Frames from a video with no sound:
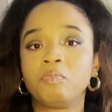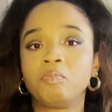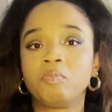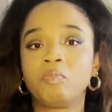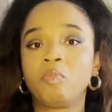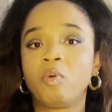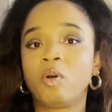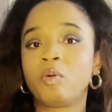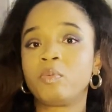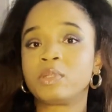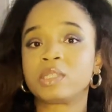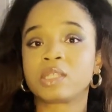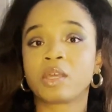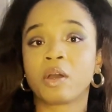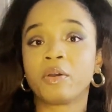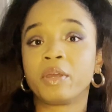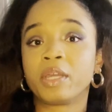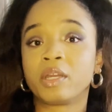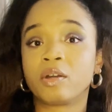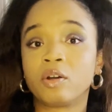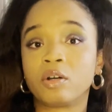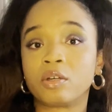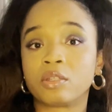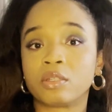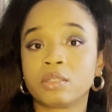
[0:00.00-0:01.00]
what was
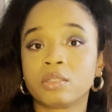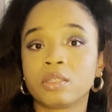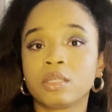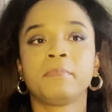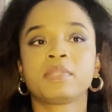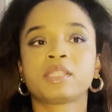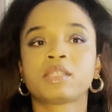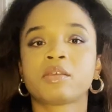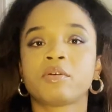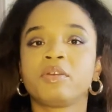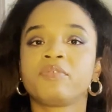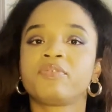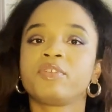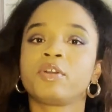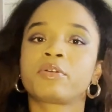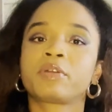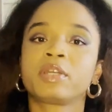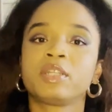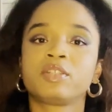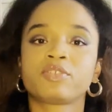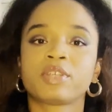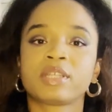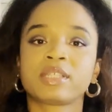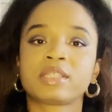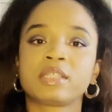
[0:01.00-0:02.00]
going on. So if you're
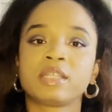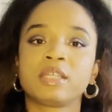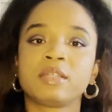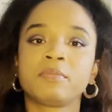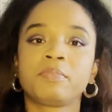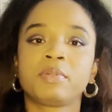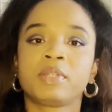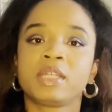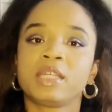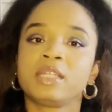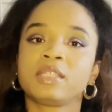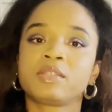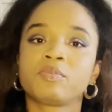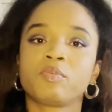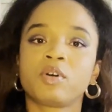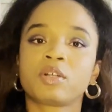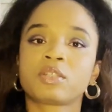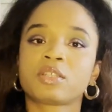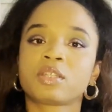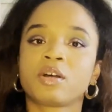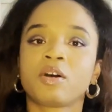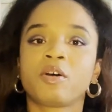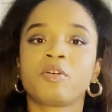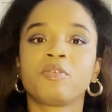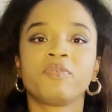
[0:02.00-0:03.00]
interested, please
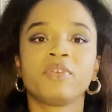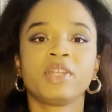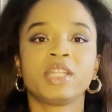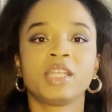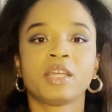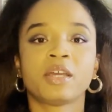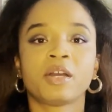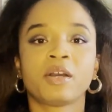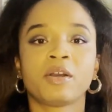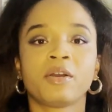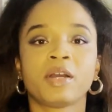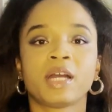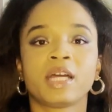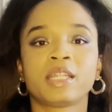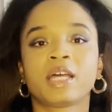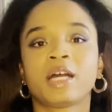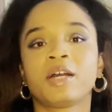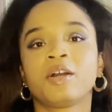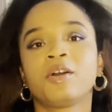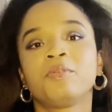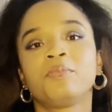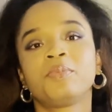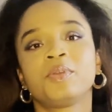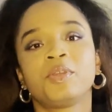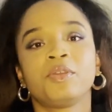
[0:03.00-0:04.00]
watch the whole video, and I
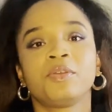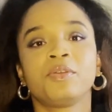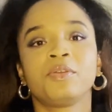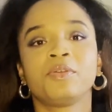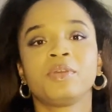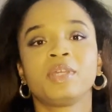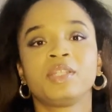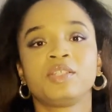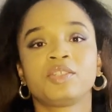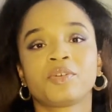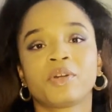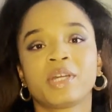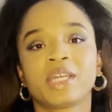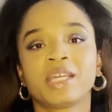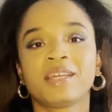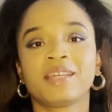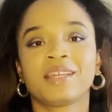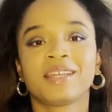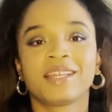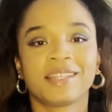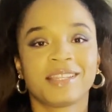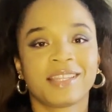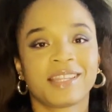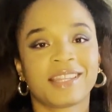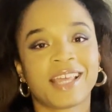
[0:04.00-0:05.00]
hope you enjoy it,
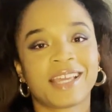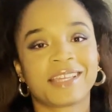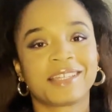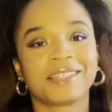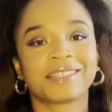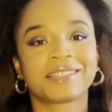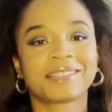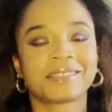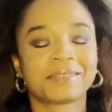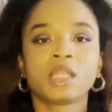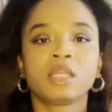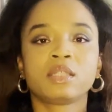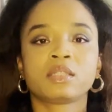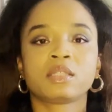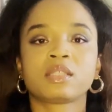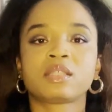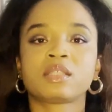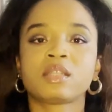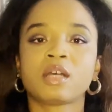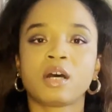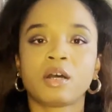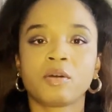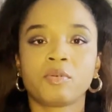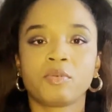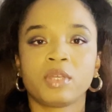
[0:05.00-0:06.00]
and thanks. To
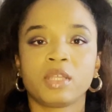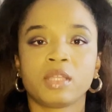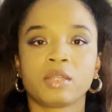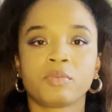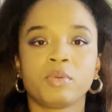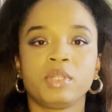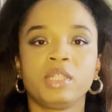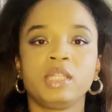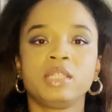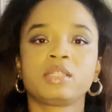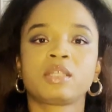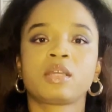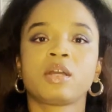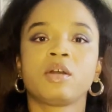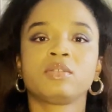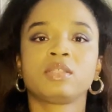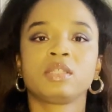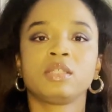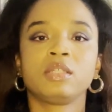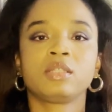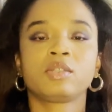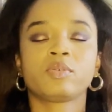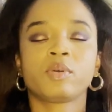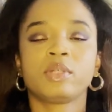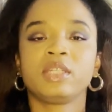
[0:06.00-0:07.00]
start with, we need to go to
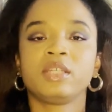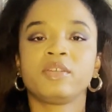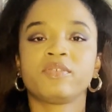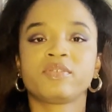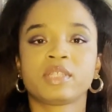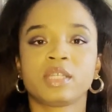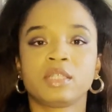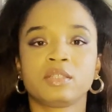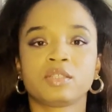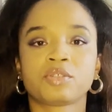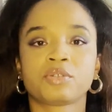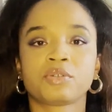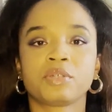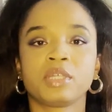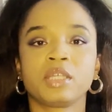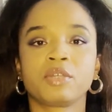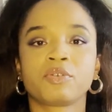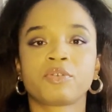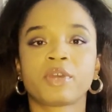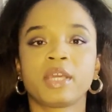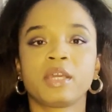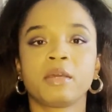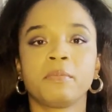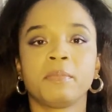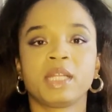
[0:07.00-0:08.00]
the 20th century in
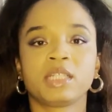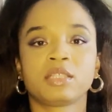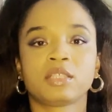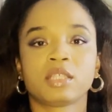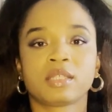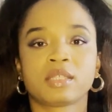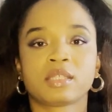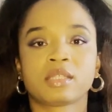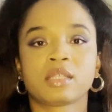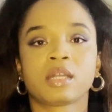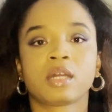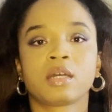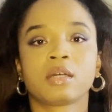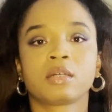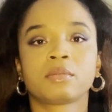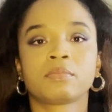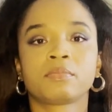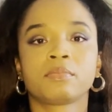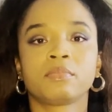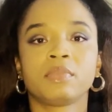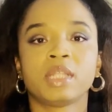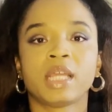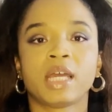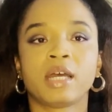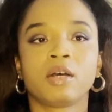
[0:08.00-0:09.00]
Greater Manchester.
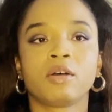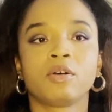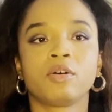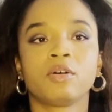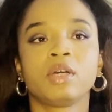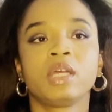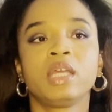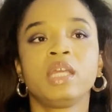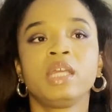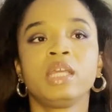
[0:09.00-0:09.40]
Now,